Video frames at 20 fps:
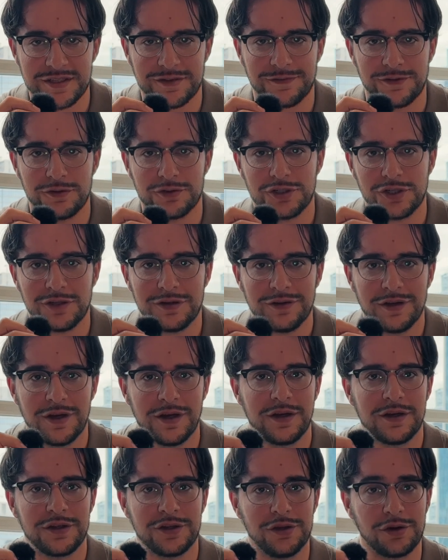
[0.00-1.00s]
in the future,
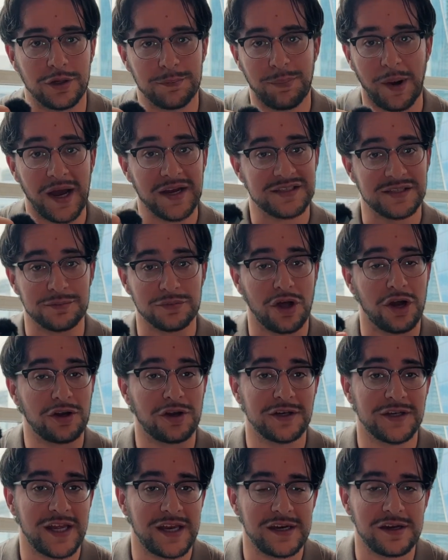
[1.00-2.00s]
you could buy some
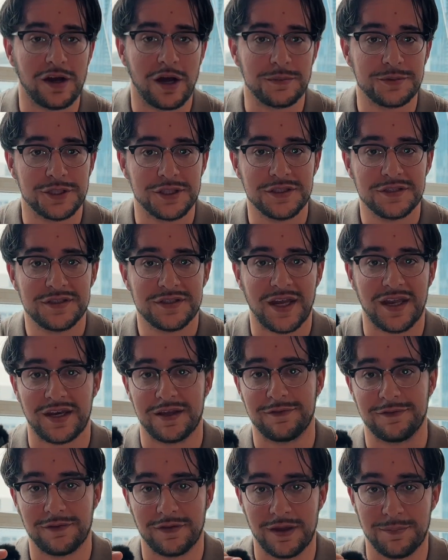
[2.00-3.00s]
longer dated options. And
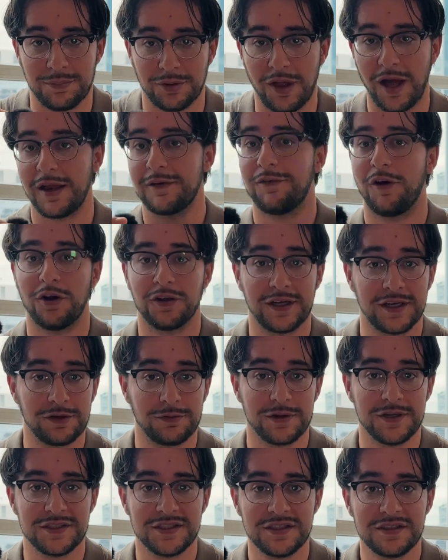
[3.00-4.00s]
if implied vol
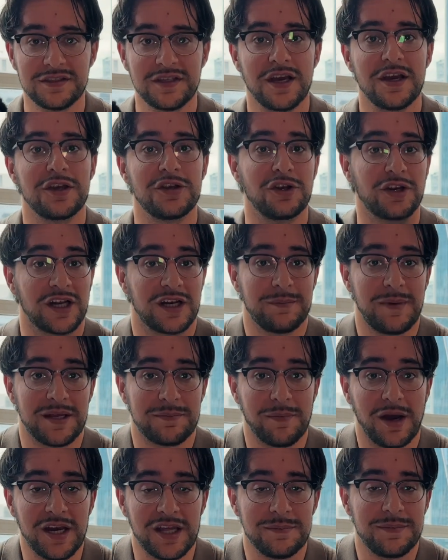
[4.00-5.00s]
increases, you're going to
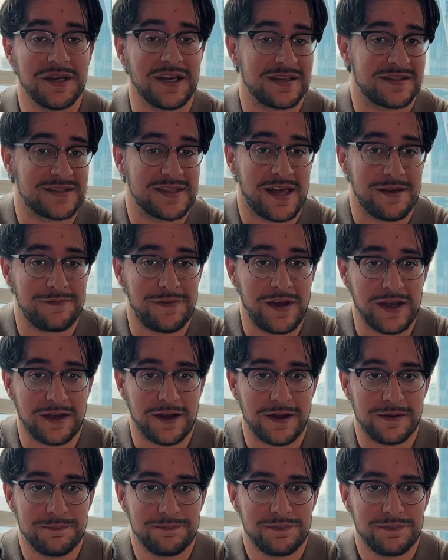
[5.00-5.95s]
make money because of that Vega.